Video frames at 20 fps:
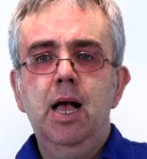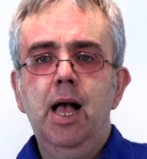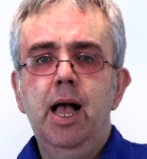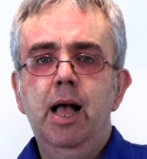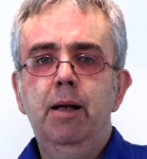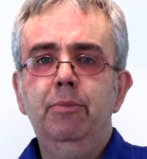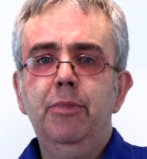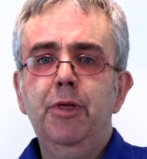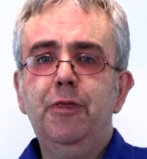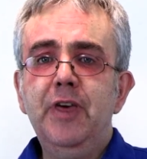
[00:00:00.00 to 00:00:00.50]

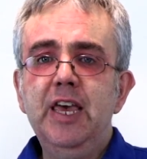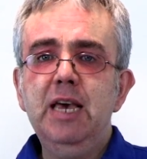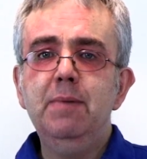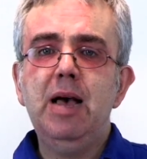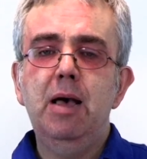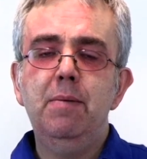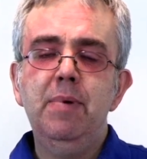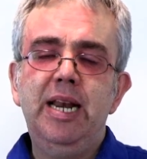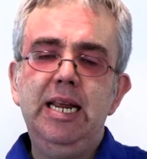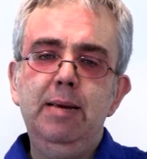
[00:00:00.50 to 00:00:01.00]
The thing
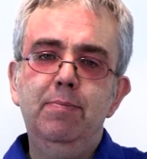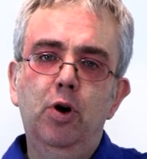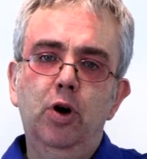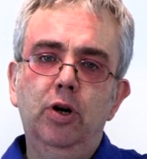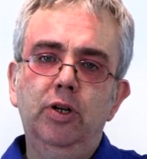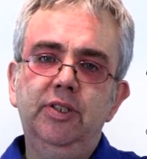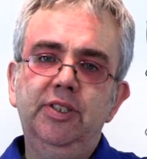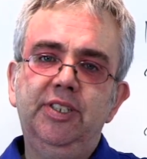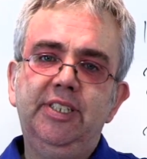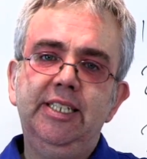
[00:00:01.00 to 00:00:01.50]
about mini
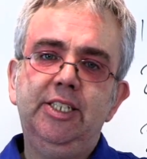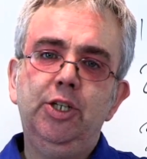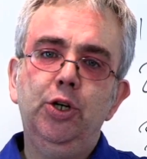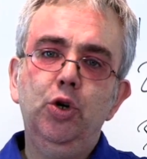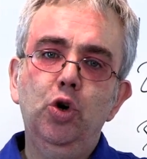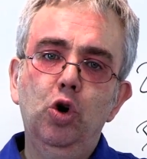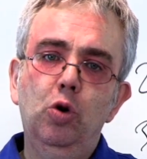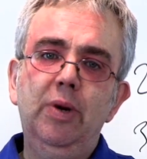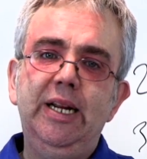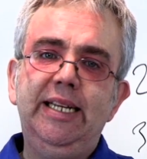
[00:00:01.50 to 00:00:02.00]
bonds is you're
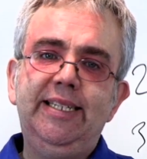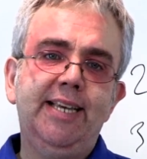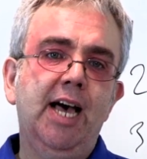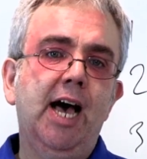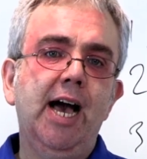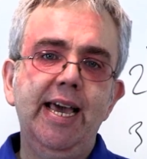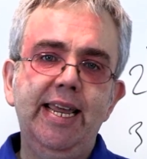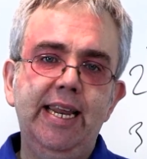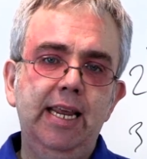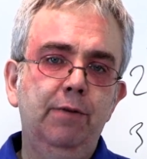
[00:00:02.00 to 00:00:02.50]
normally
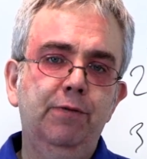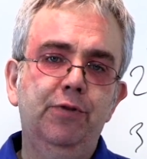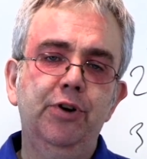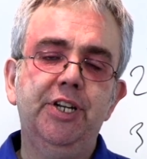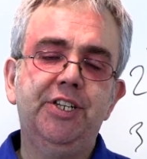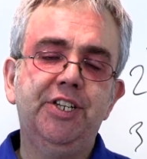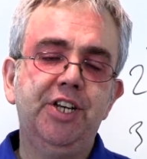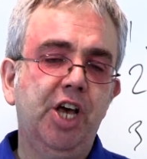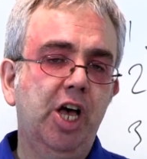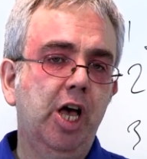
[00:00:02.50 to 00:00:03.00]
tied in for
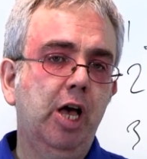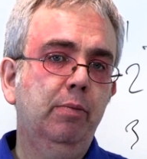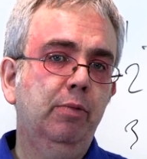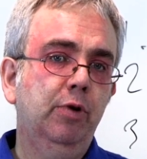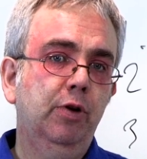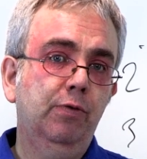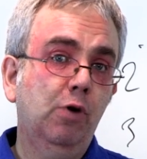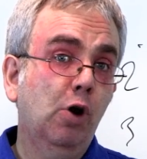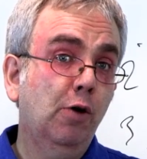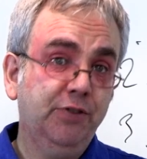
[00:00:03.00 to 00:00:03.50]
a term
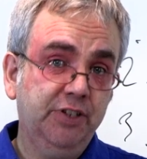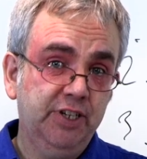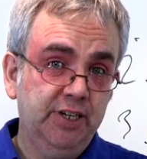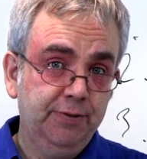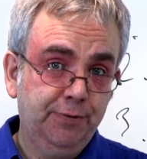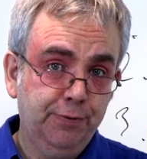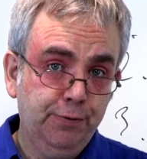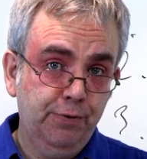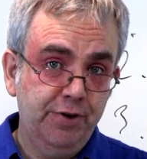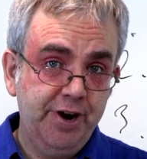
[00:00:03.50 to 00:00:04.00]
of
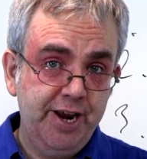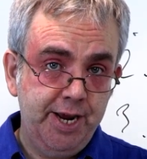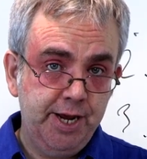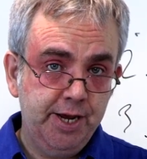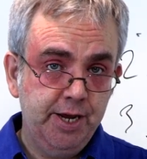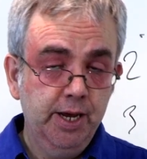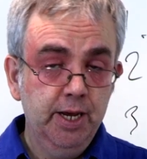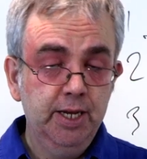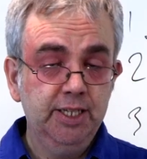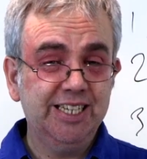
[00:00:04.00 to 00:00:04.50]
often 3
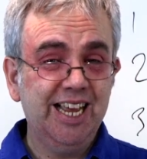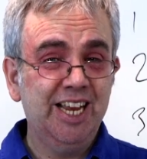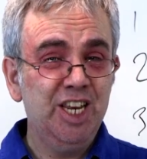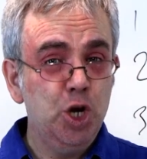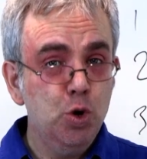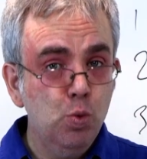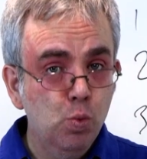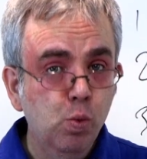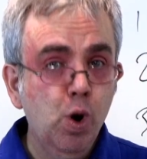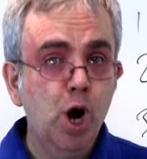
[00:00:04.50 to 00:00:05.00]
years,
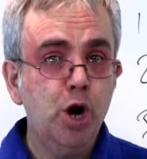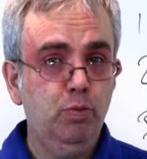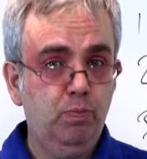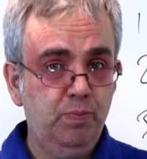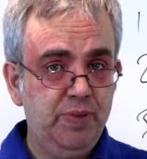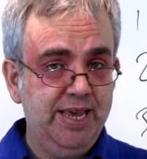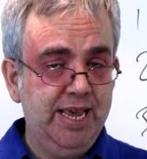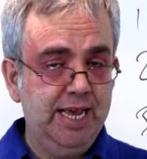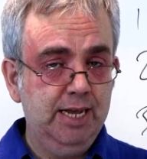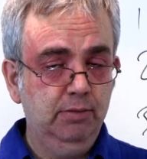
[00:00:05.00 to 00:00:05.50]
and you
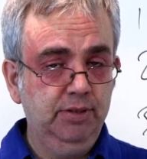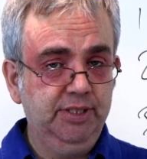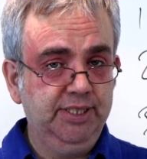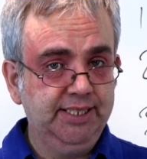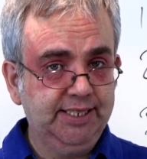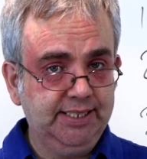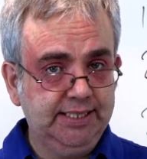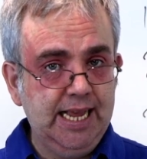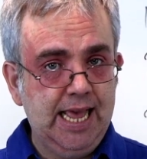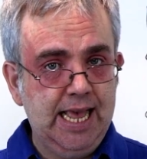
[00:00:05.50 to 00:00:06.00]
won't be able
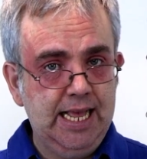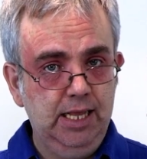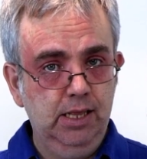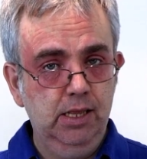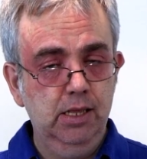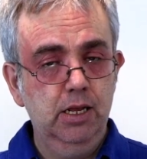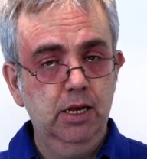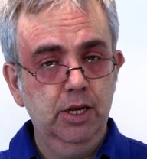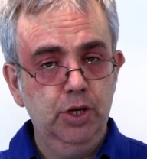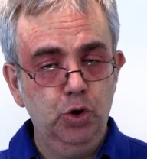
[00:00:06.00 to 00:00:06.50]
to
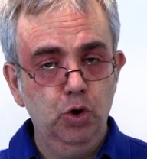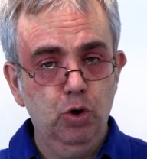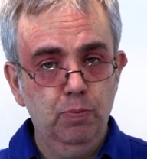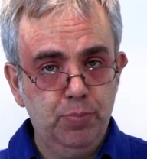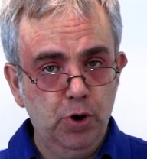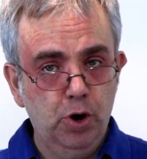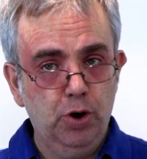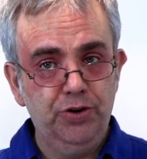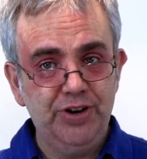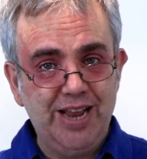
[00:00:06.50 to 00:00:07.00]
sell your
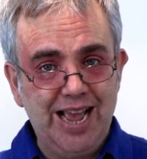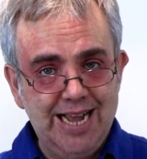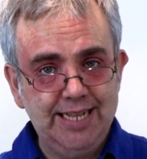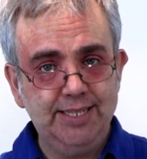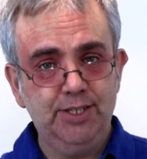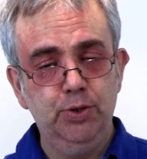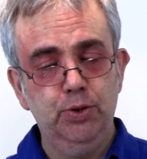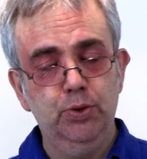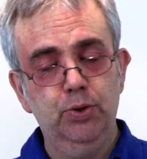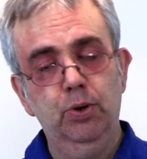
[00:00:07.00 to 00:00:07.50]
bond
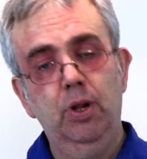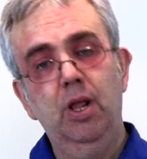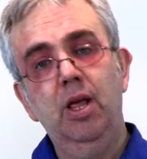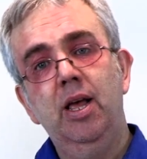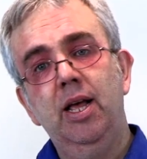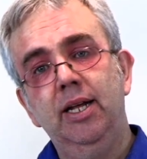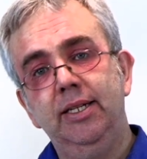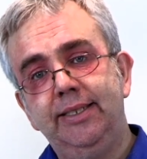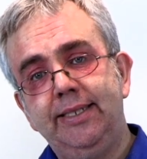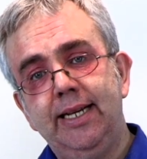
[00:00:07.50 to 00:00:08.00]
at all
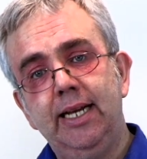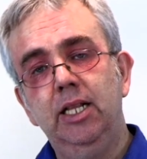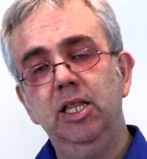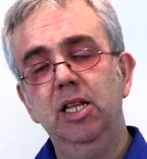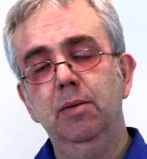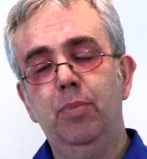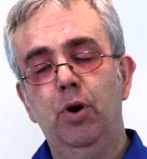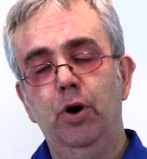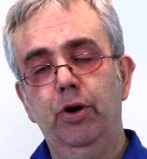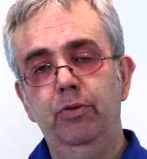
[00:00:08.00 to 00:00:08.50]
until
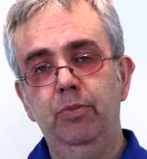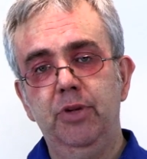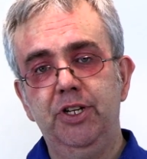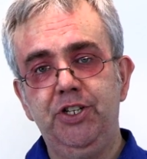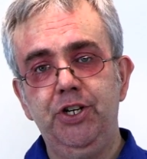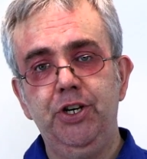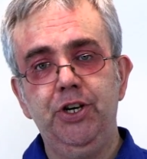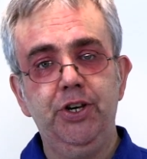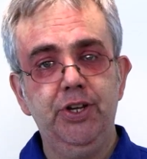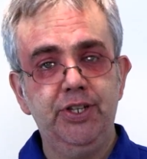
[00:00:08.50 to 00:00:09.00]
the bond
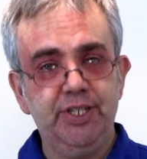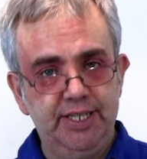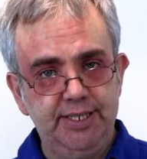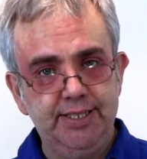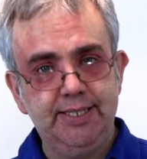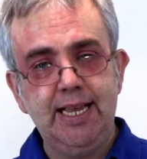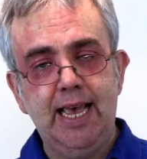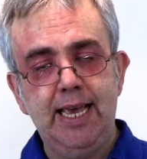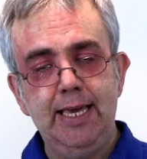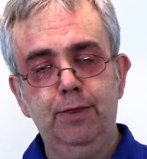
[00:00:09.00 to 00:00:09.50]
matures in,
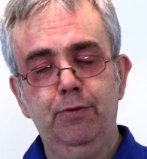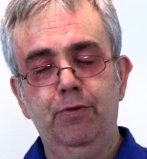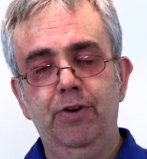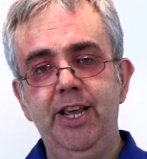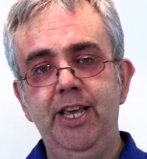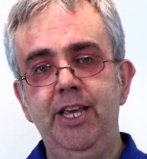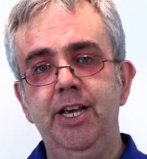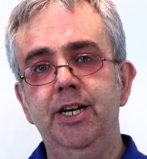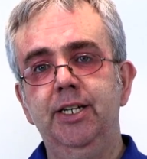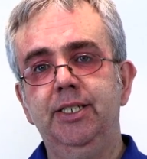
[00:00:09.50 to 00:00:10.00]
say,
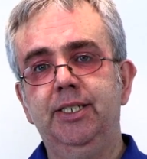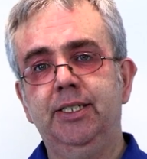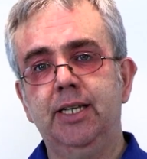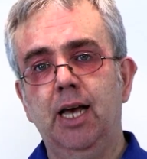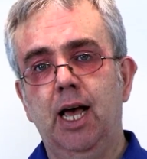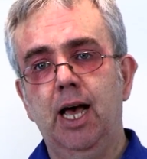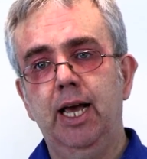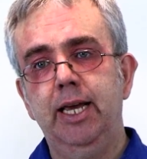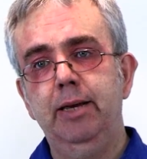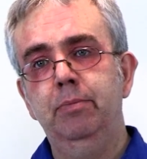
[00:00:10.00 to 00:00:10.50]
3 years'
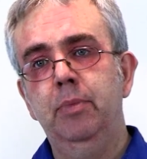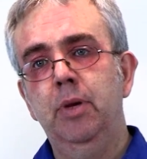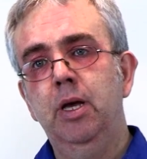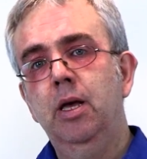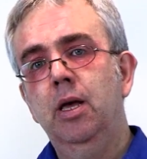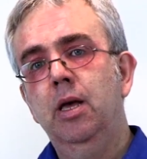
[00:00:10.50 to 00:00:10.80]
time.